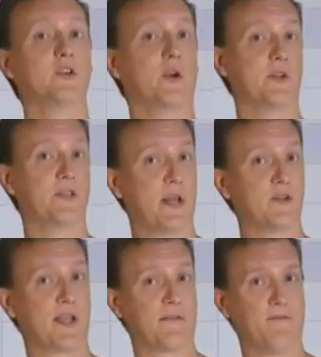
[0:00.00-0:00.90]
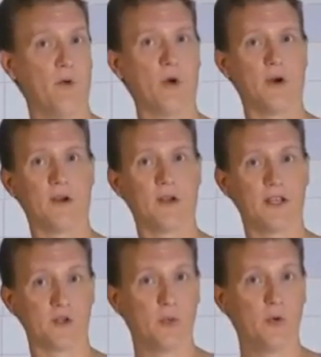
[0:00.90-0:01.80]
So it sounds like 4
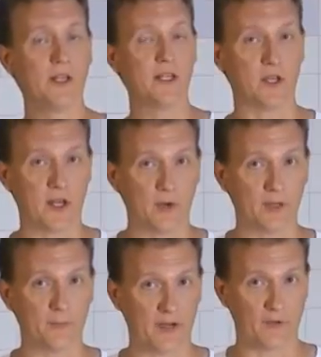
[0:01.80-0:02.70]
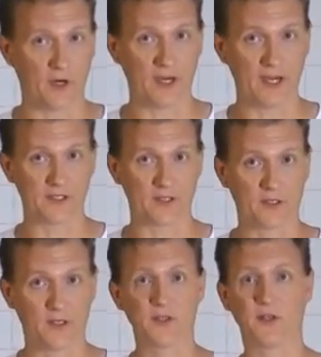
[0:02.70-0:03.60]
is a really good number to pick for our answer.
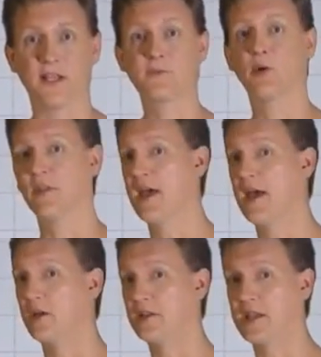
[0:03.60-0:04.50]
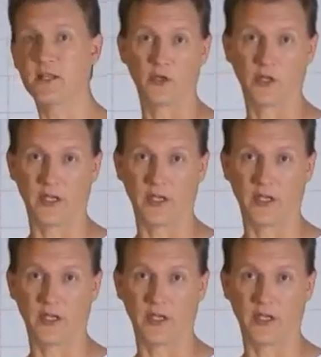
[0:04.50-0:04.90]
So let's put that on the answer